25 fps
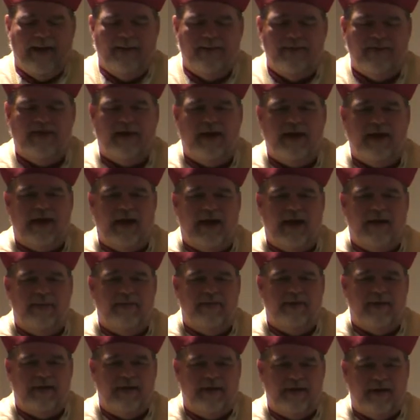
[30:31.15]

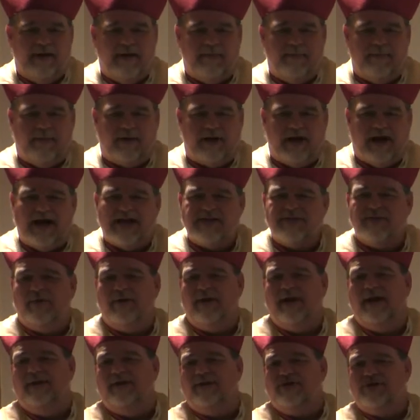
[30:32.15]
the gospel
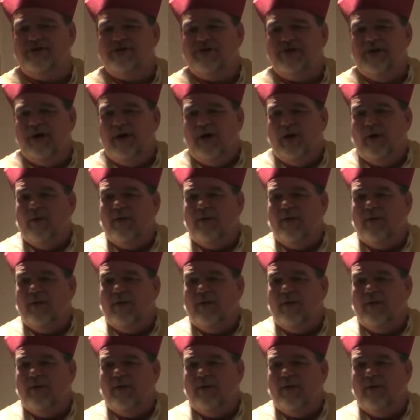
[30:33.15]
in English.